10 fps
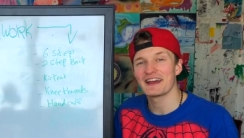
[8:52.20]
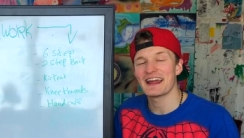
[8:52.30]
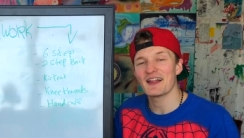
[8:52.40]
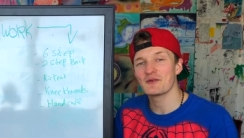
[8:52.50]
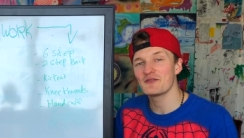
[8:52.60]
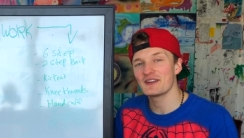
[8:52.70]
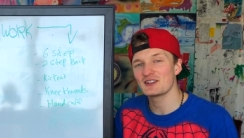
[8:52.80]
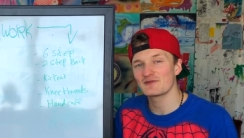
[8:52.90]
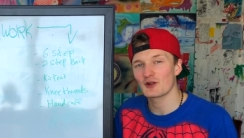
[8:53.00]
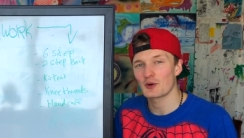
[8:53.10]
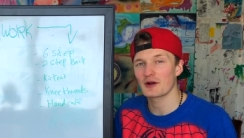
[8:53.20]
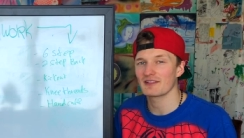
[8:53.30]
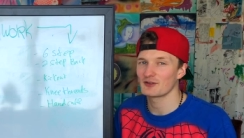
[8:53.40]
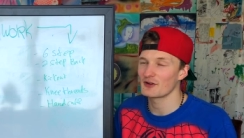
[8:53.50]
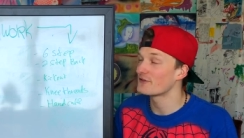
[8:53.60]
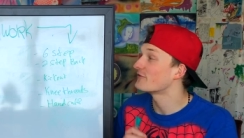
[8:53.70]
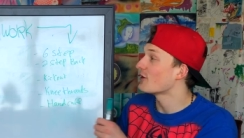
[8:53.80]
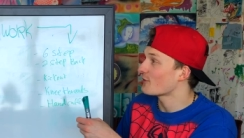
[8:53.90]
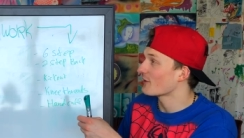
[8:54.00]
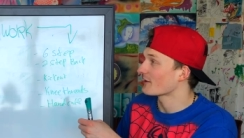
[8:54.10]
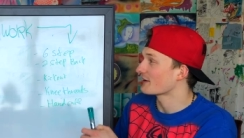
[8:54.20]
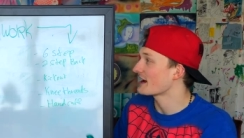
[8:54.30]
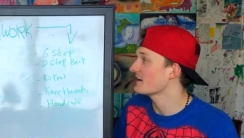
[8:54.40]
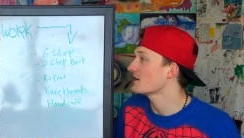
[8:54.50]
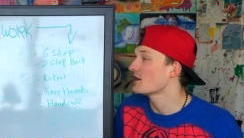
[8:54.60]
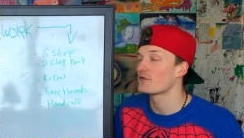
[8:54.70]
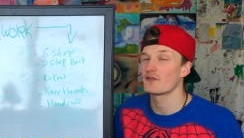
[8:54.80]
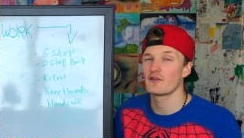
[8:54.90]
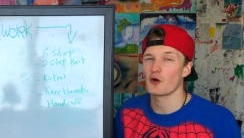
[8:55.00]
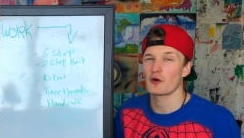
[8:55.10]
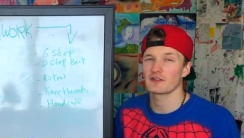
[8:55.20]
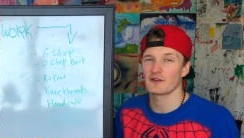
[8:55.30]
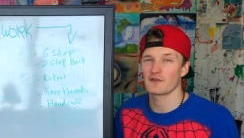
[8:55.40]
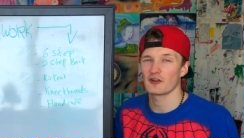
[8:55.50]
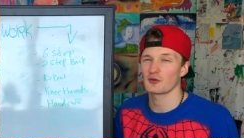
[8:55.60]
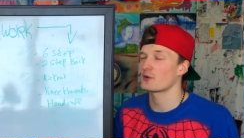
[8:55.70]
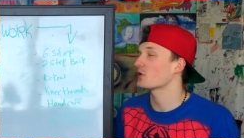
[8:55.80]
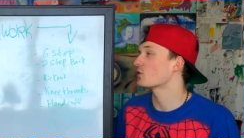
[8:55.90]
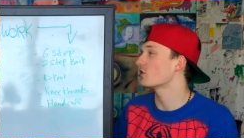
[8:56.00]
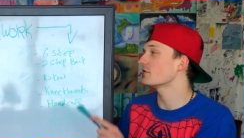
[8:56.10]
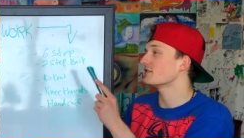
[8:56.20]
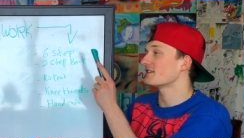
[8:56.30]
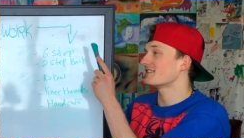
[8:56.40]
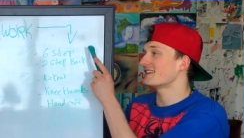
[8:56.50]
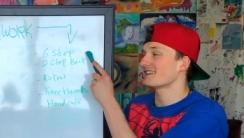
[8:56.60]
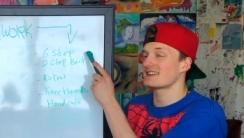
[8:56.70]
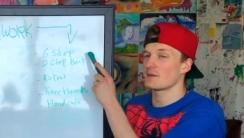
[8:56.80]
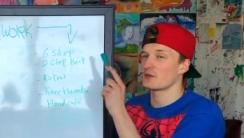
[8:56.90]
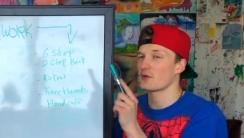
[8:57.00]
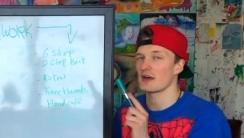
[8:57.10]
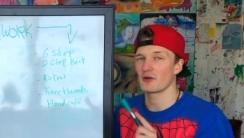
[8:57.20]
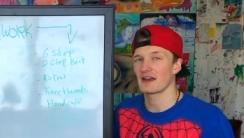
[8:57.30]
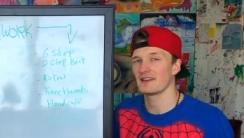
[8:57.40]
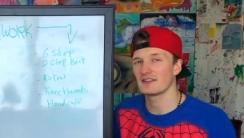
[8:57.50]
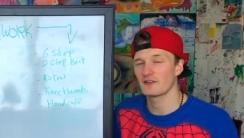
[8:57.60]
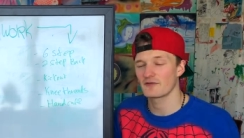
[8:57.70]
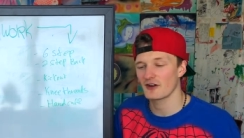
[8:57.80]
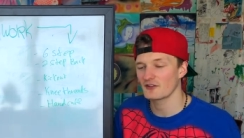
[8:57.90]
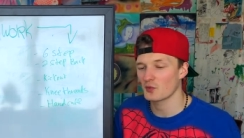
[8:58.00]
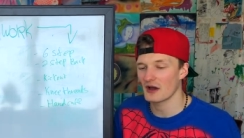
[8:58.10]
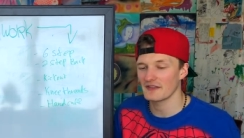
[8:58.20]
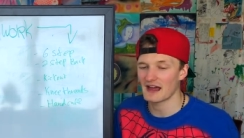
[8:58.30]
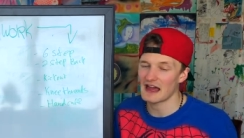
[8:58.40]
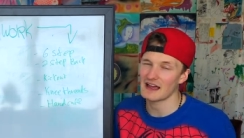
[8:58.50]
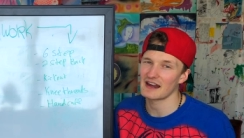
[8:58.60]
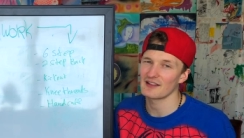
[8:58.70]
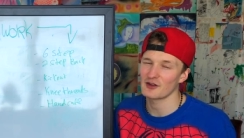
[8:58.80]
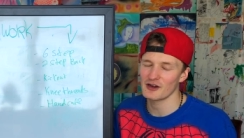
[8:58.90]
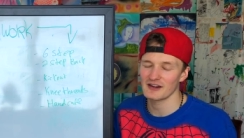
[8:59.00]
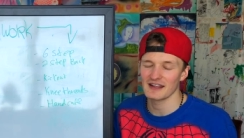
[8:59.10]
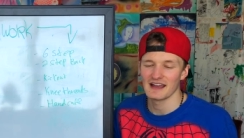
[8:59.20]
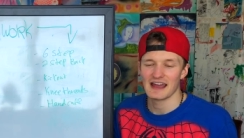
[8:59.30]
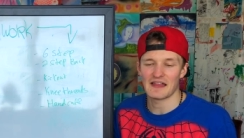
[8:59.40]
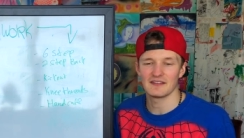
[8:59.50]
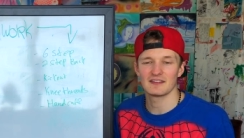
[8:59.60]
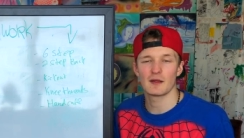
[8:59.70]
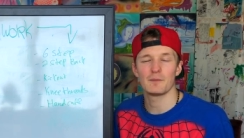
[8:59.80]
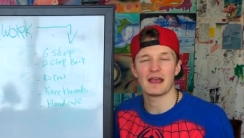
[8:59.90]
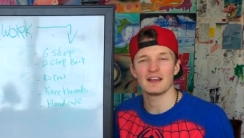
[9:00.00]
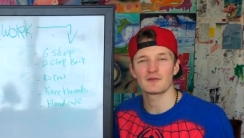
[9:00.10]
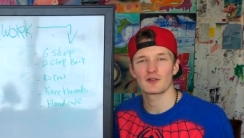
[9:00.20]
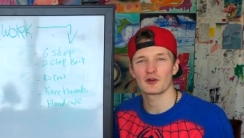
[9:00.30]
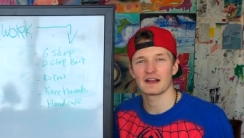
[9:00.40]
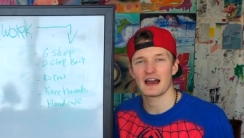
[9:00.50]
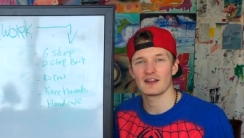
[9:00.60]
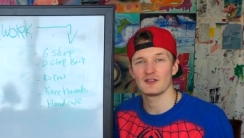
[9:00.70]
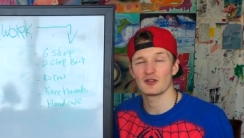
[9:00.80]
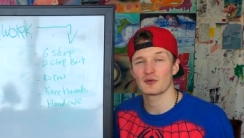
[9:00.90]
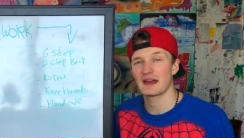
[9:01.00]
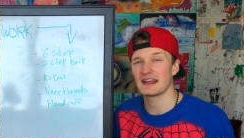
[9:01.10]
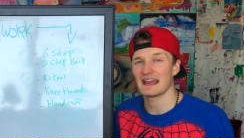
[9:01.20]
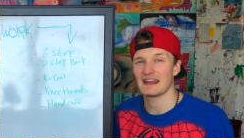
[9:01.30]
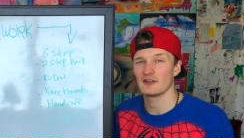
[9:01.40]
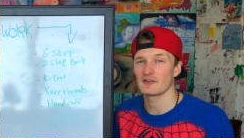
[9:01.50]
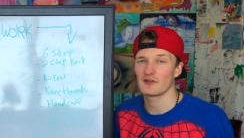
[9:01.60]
Okay, now that we finished floor work, let's go to footwork, okay? For footwork, the first one we're going over is a 6-step thread, okay? This is the first one that I kind of learned, and this is the base for learning how to do threading in your